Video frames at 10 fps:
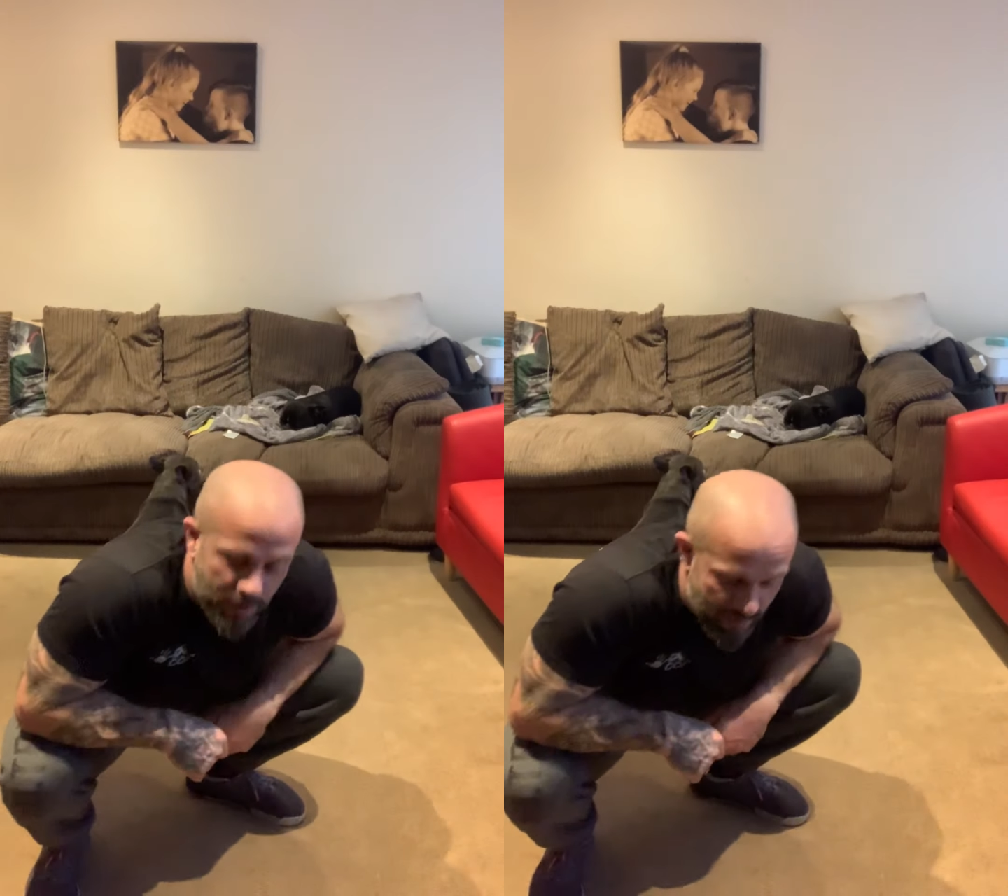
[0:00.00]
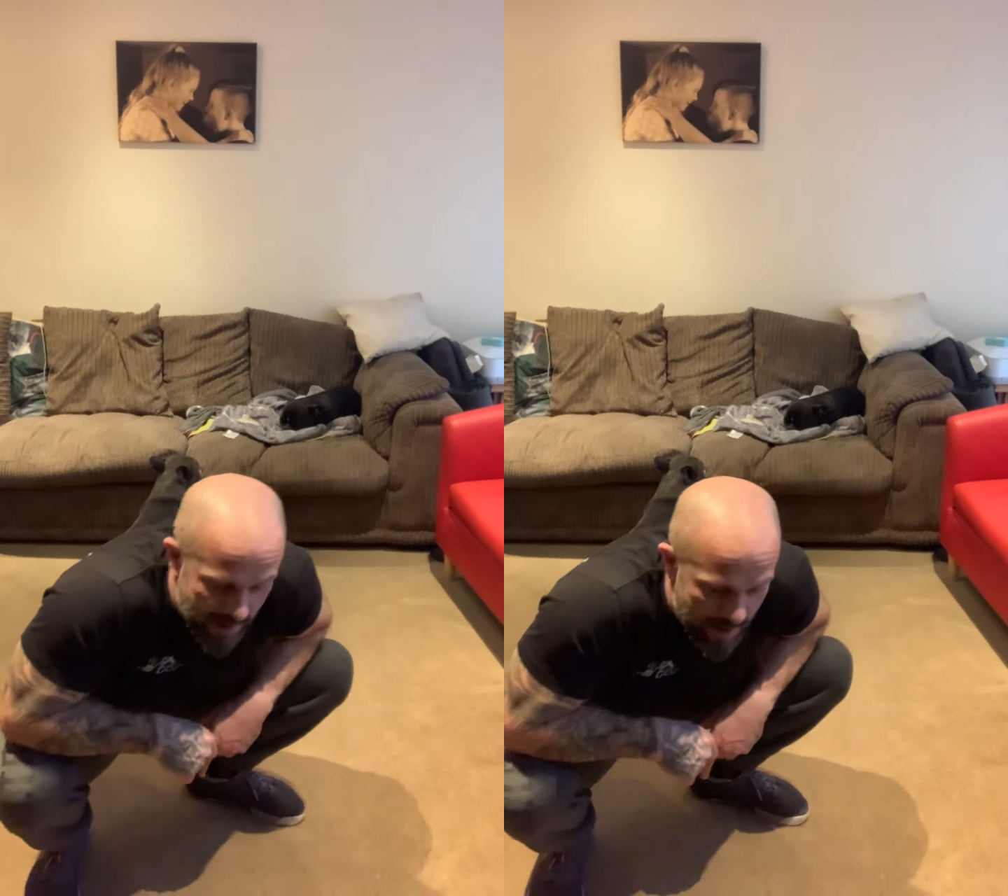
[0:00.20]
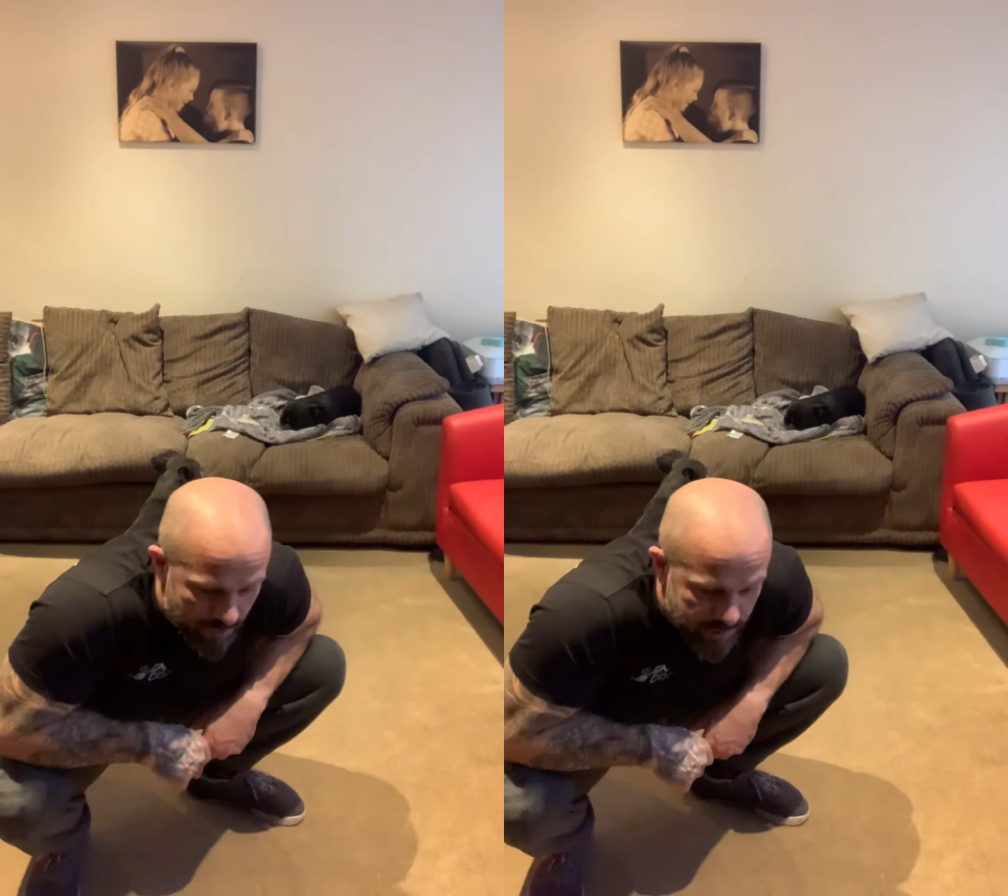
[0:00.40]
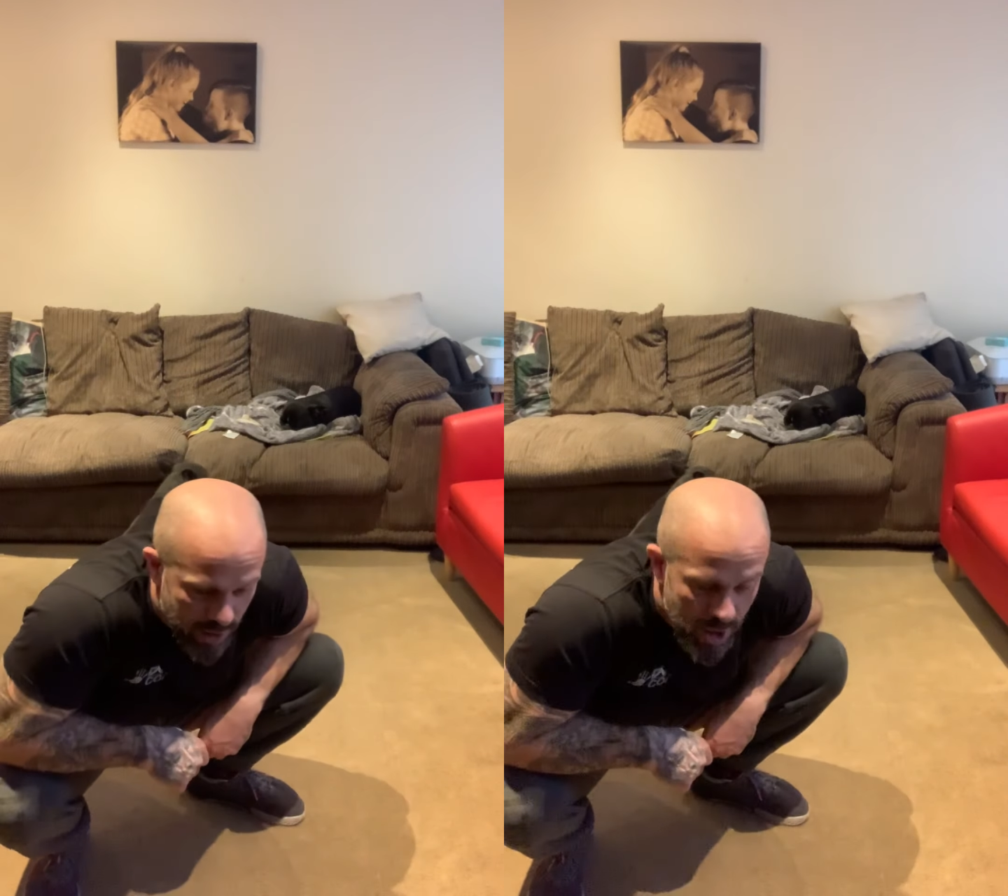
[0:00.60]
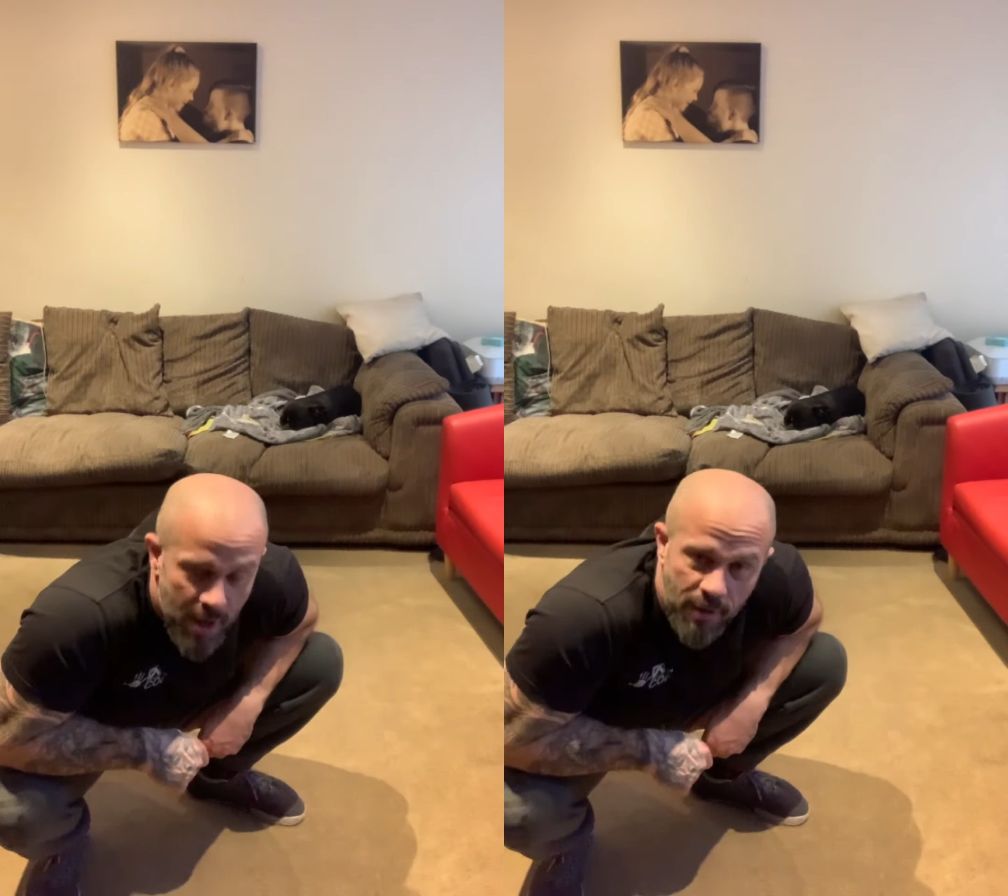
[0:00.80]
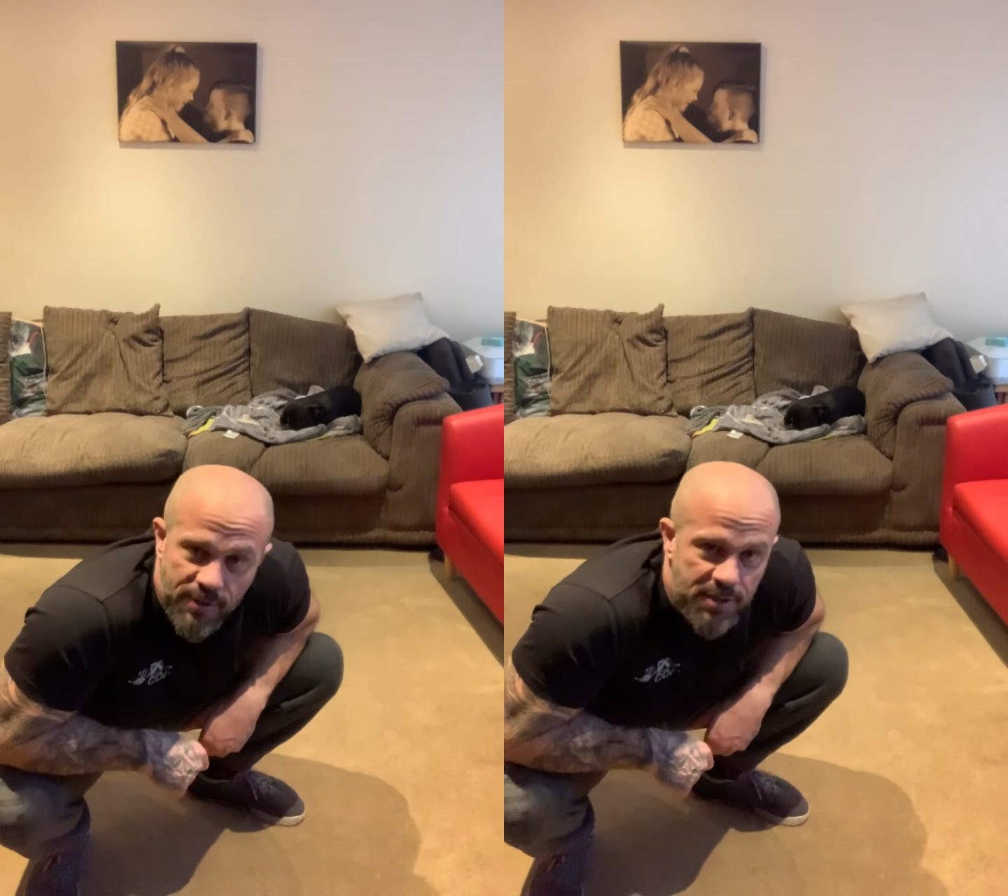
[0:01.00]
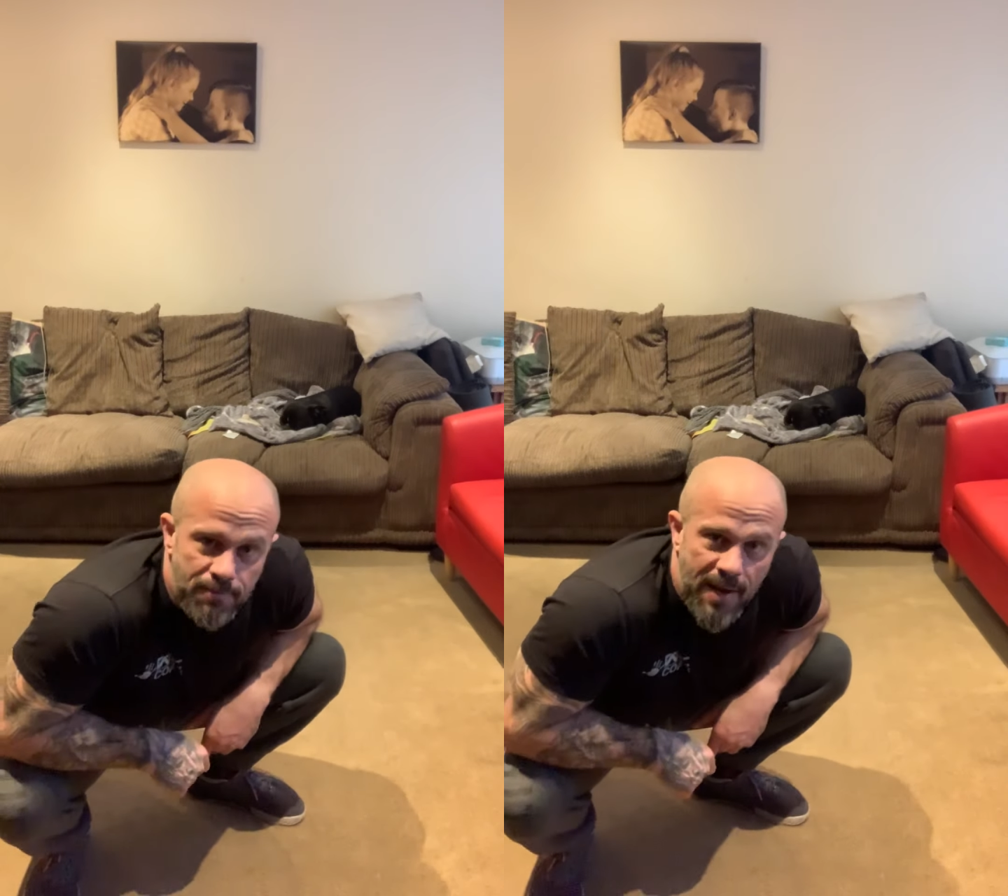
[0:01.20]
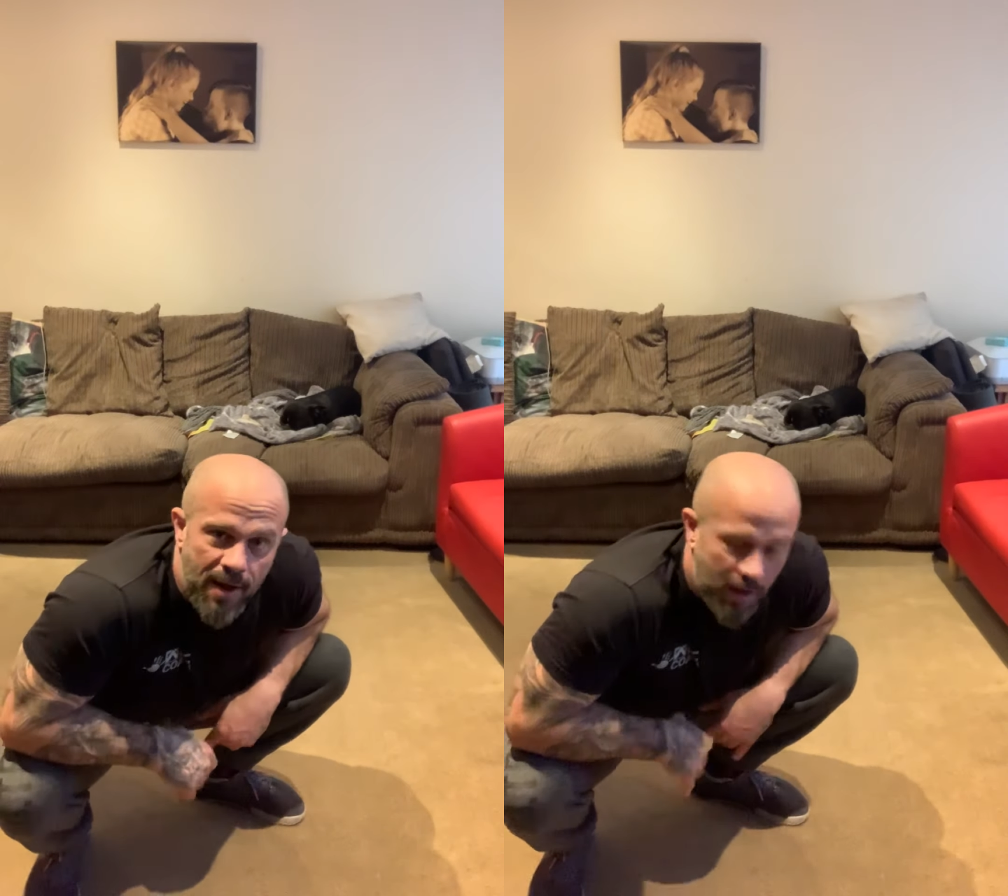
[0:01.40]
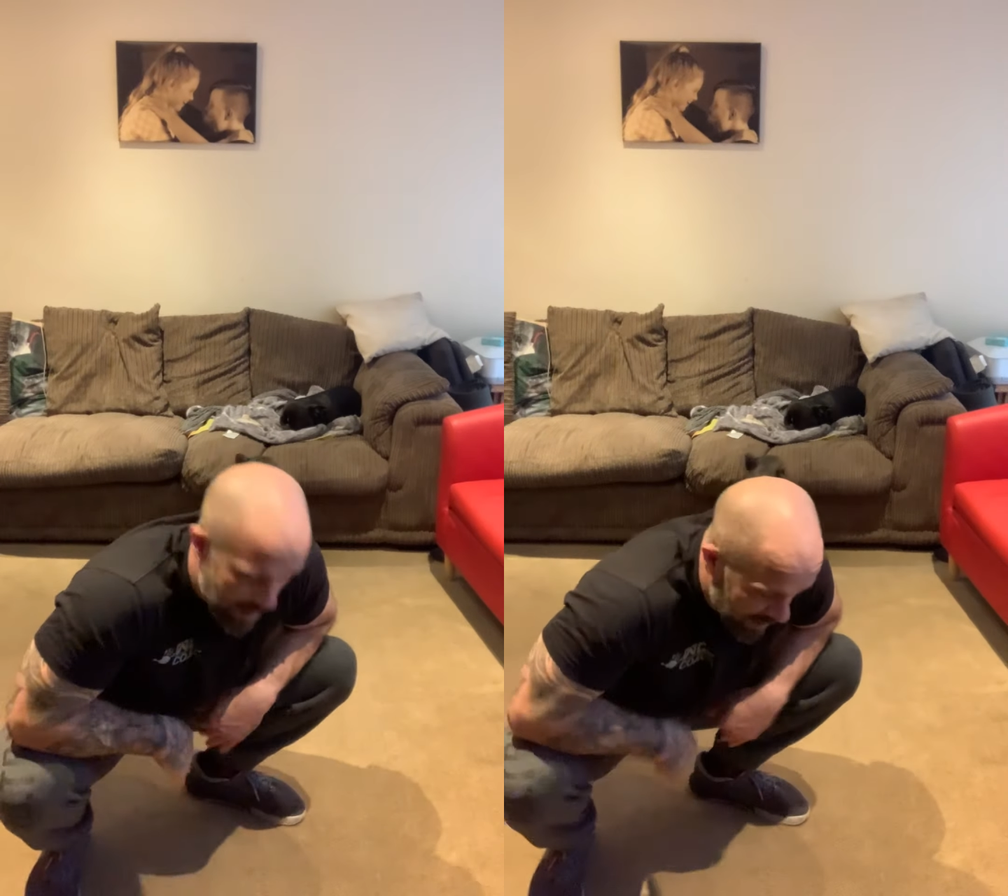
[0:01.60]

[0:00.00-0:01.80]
around, doesn't matter.